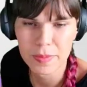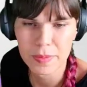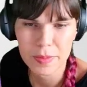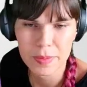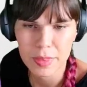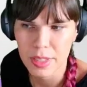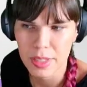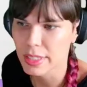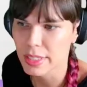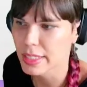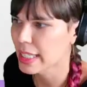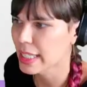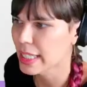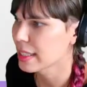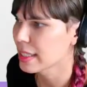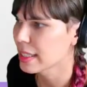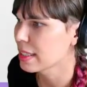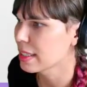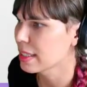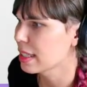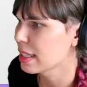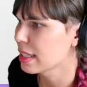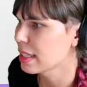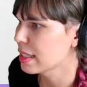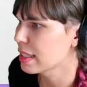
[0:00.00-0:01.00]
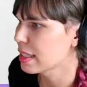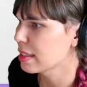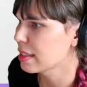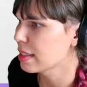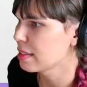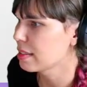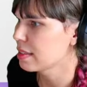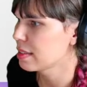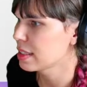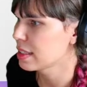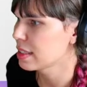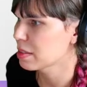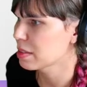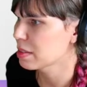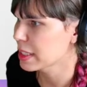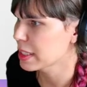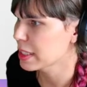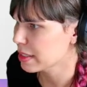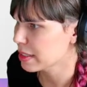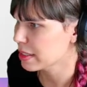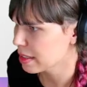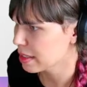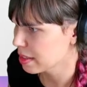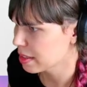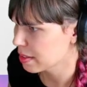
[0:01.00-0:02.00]
Is that this
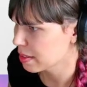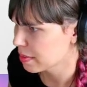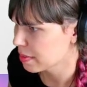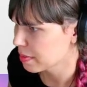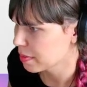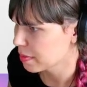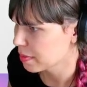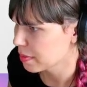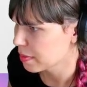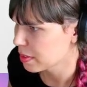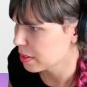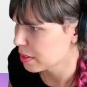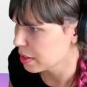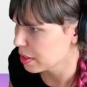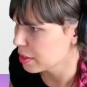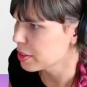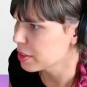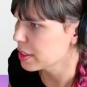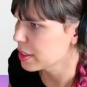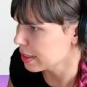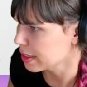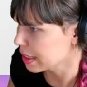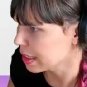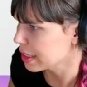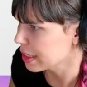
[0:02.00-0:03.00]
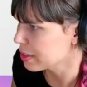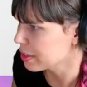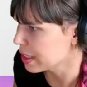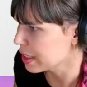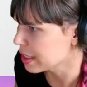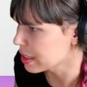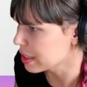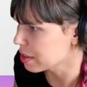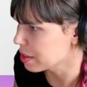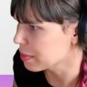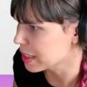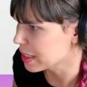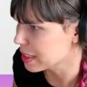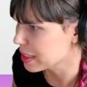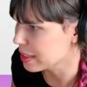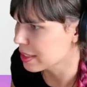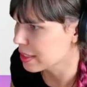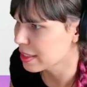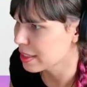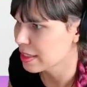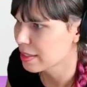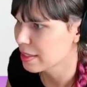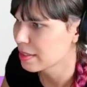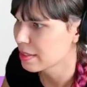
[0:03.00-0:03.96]
semester? You said this semester.